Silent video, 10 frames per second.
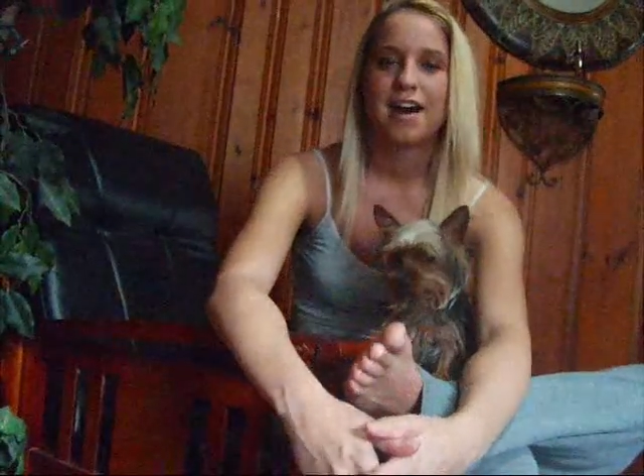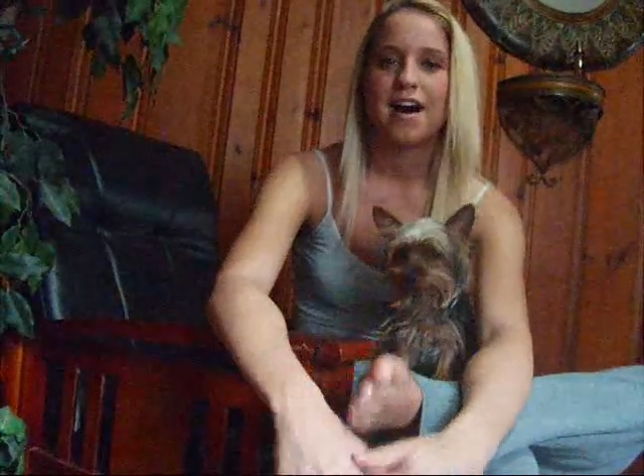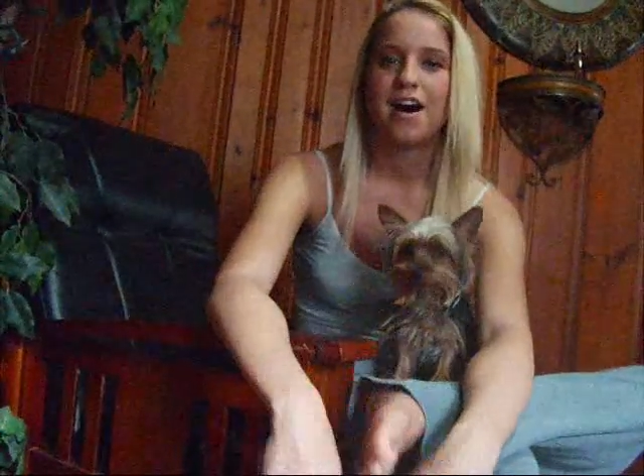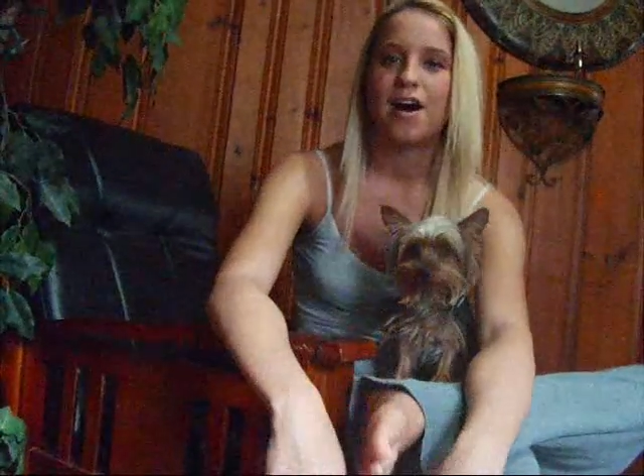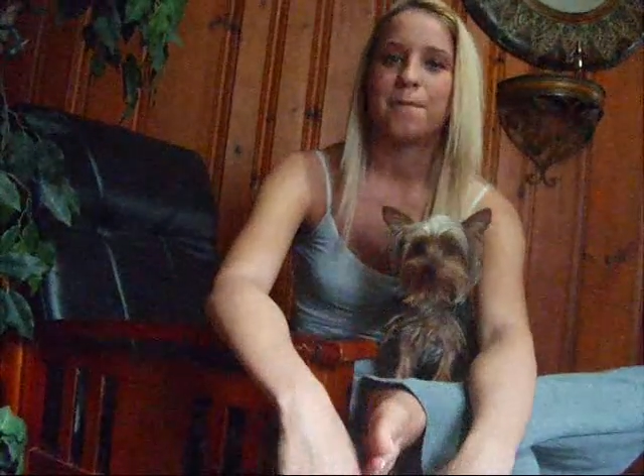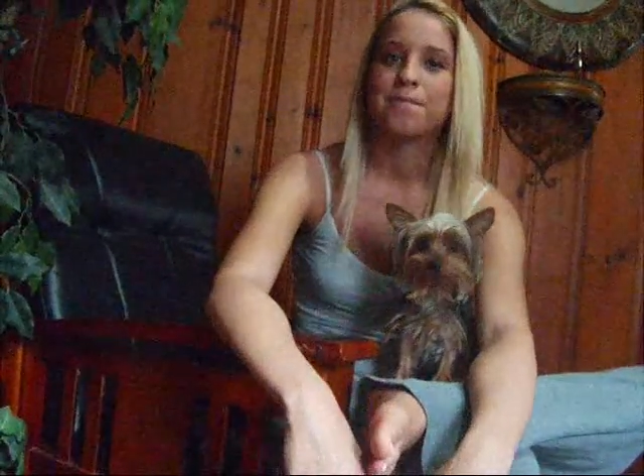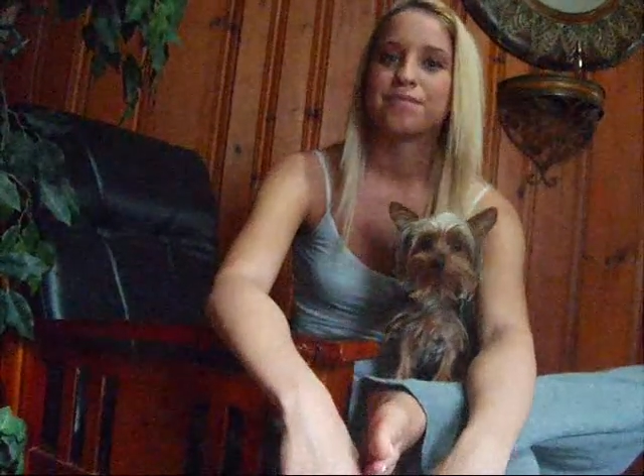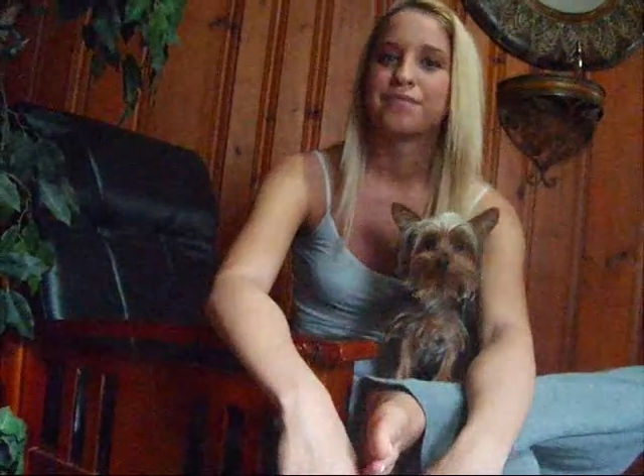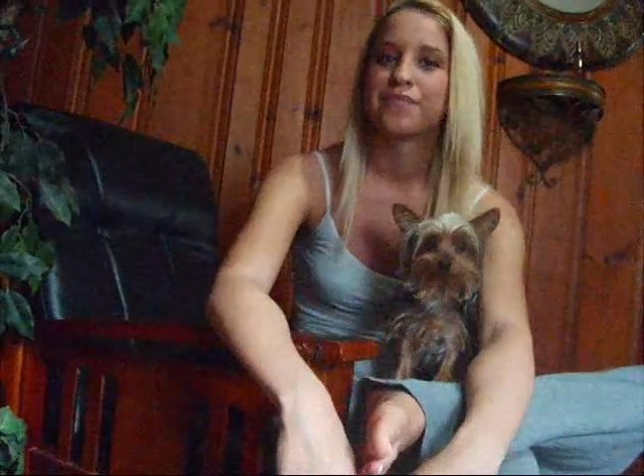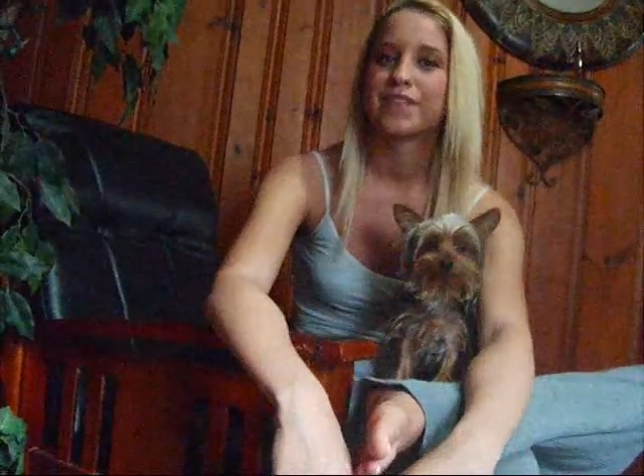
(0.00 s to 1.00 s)
I'd
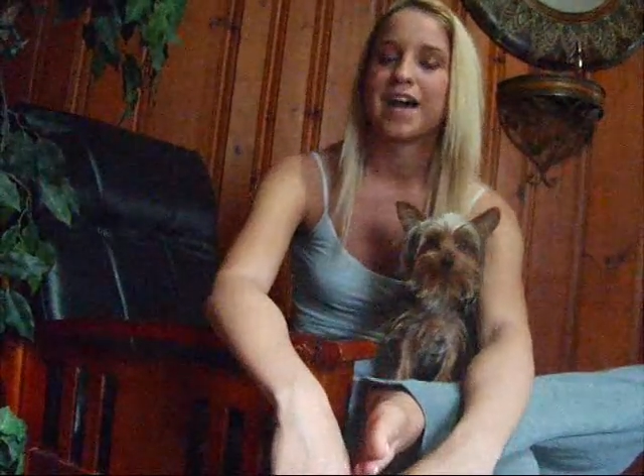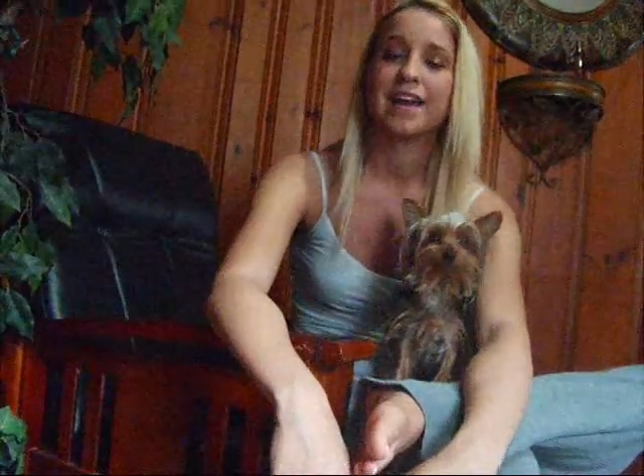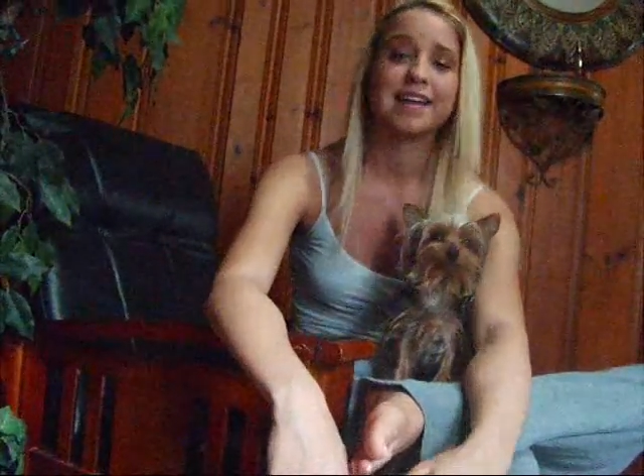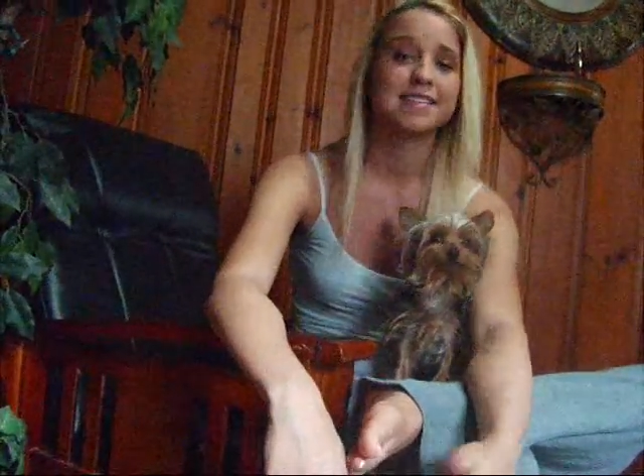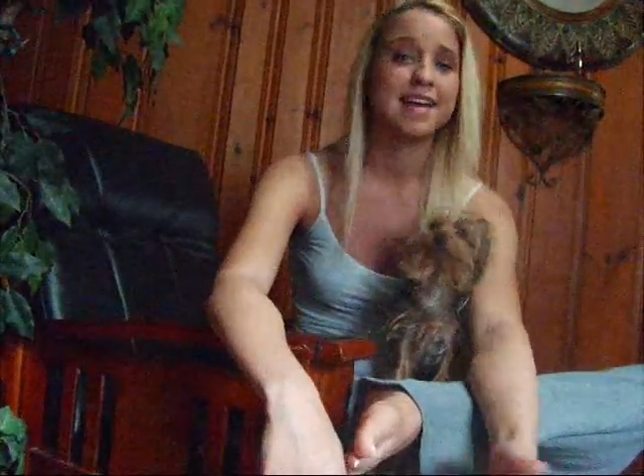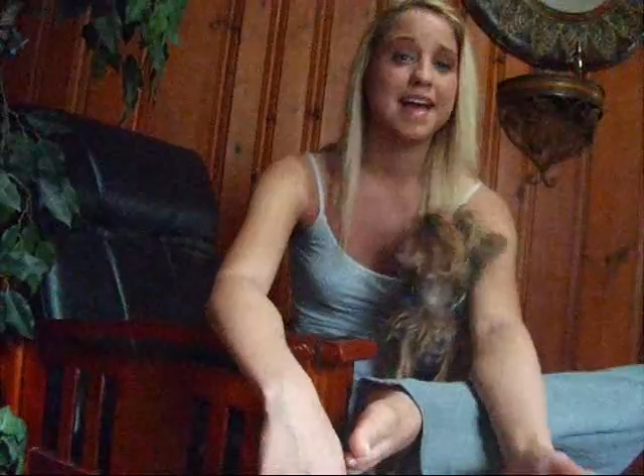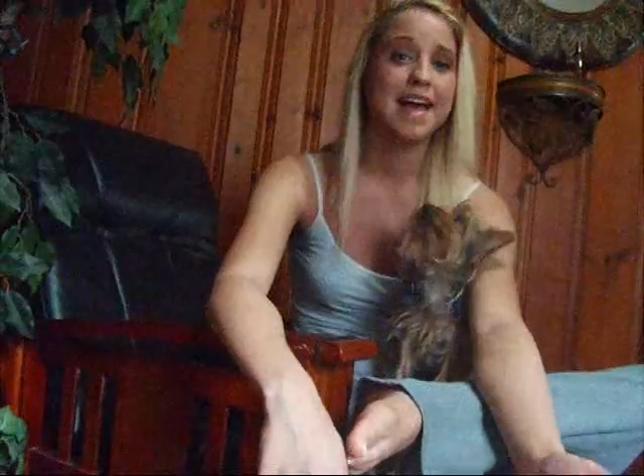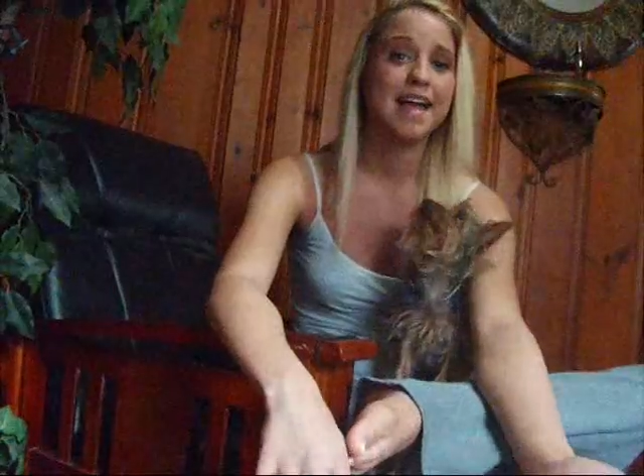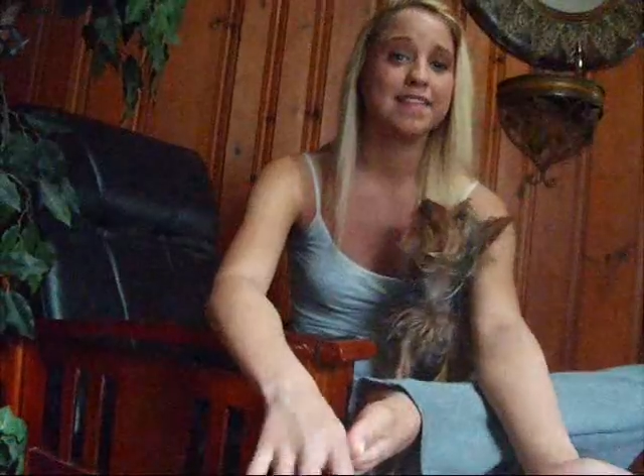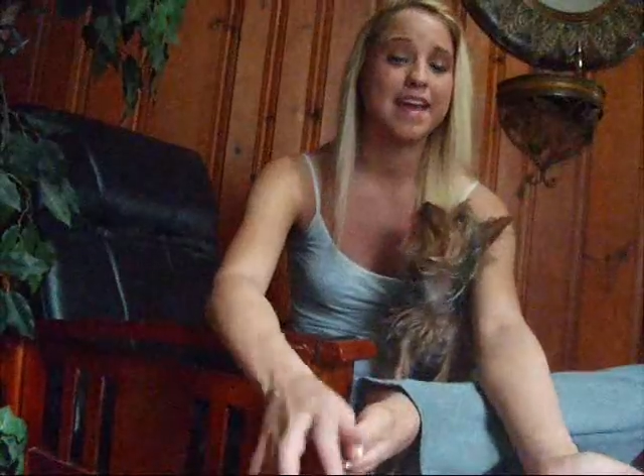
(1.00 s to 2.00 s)
like to
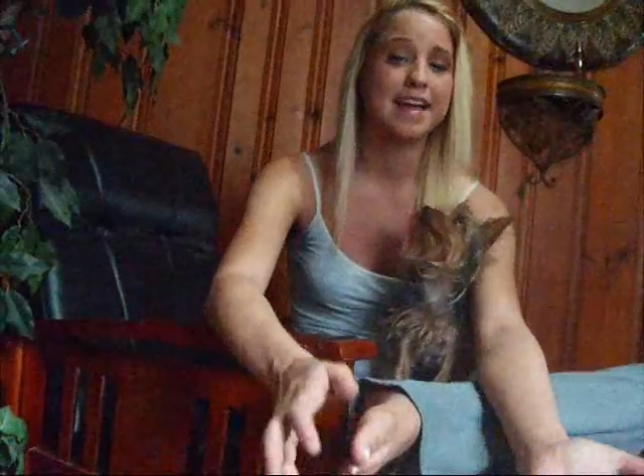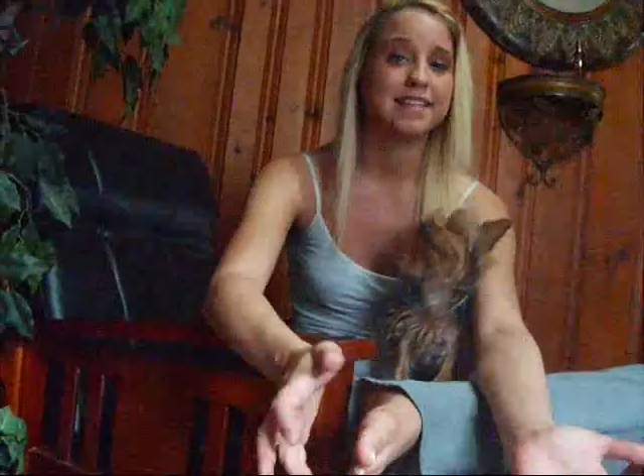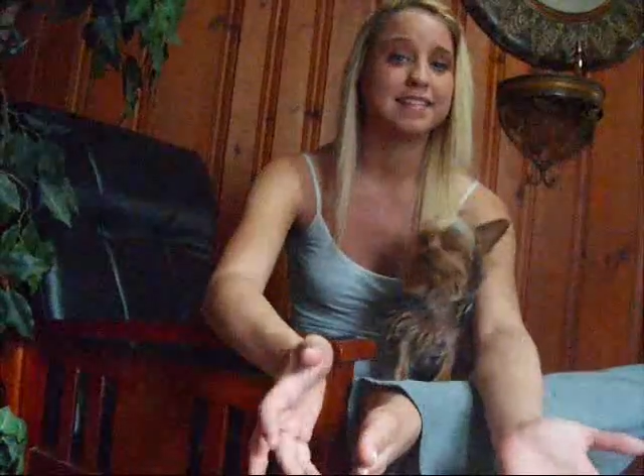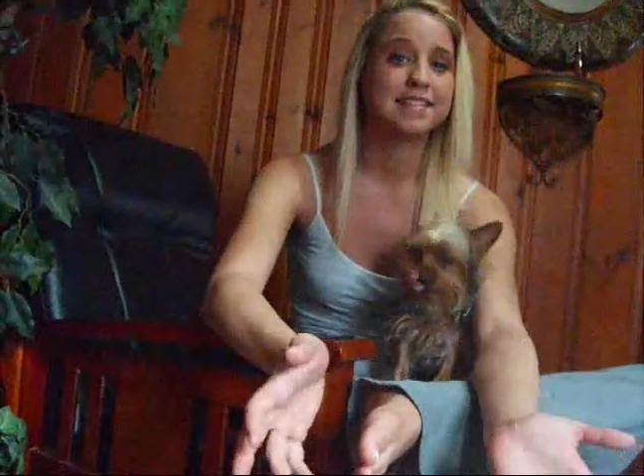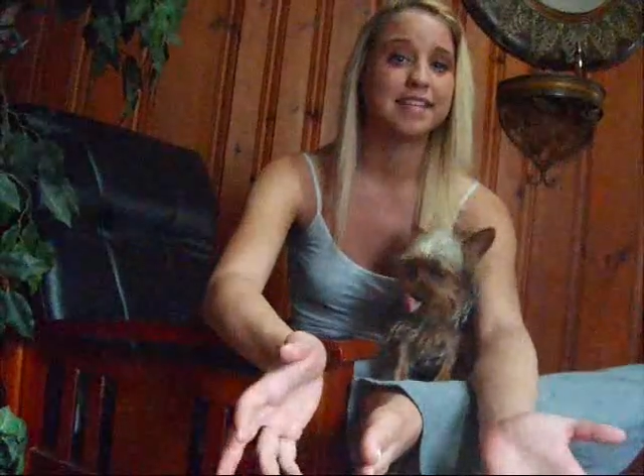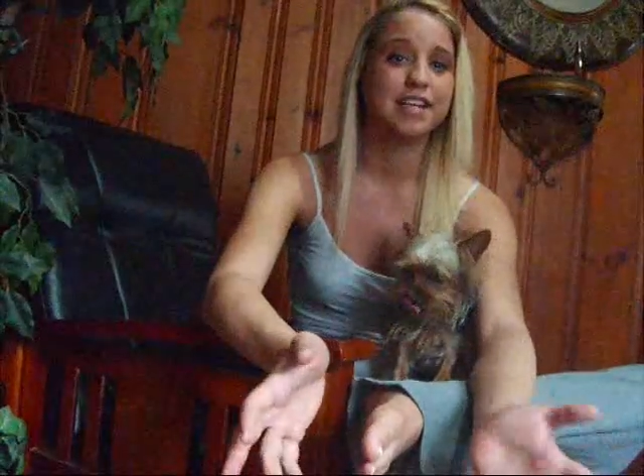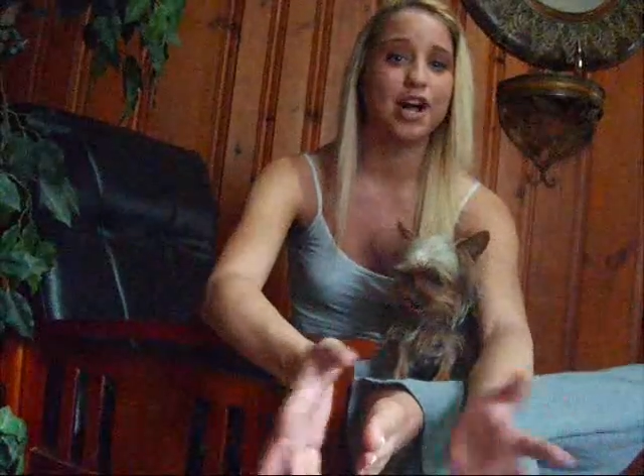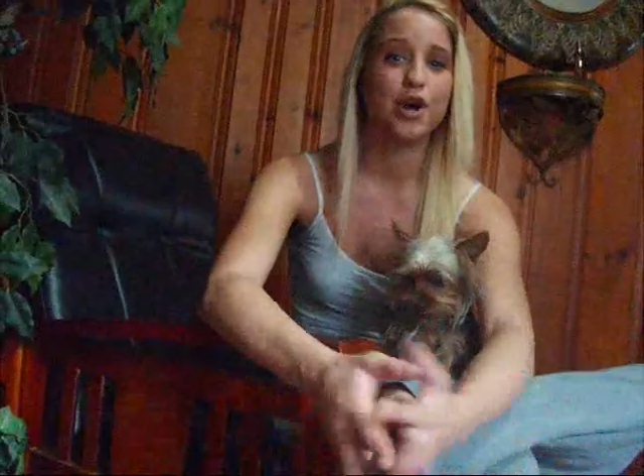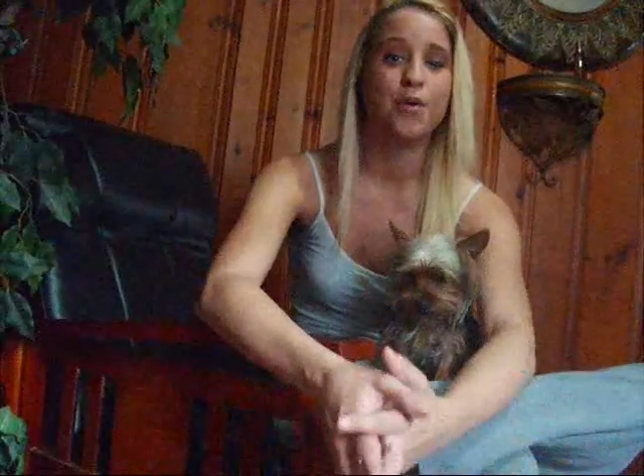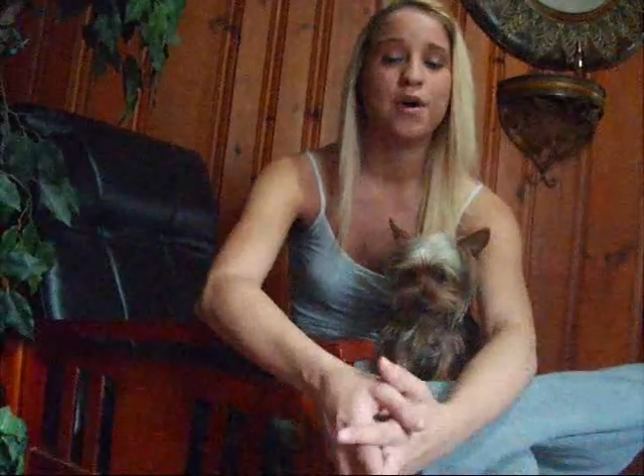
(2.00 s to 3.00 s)
say thanks, you
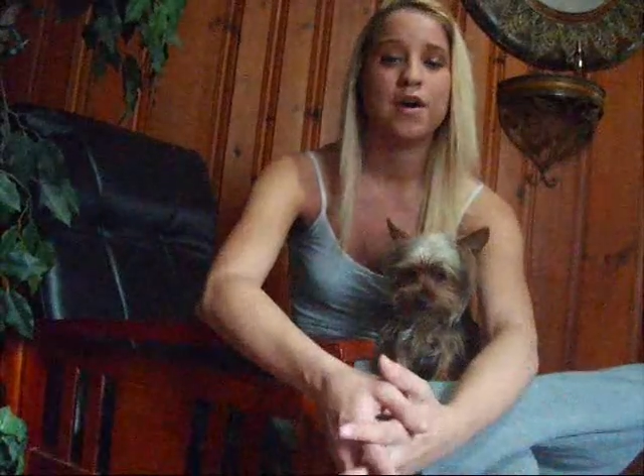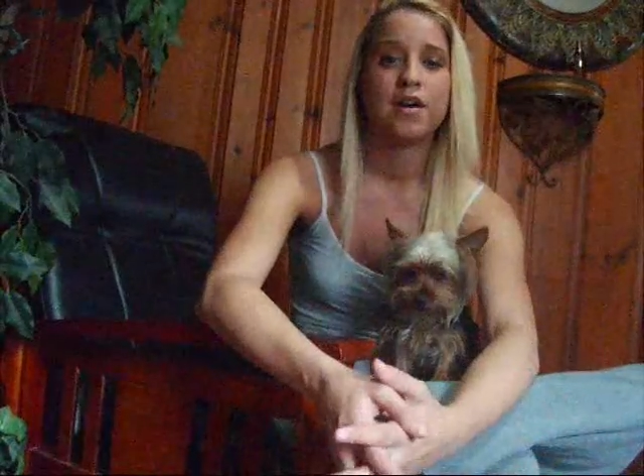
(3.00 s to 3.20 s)
know,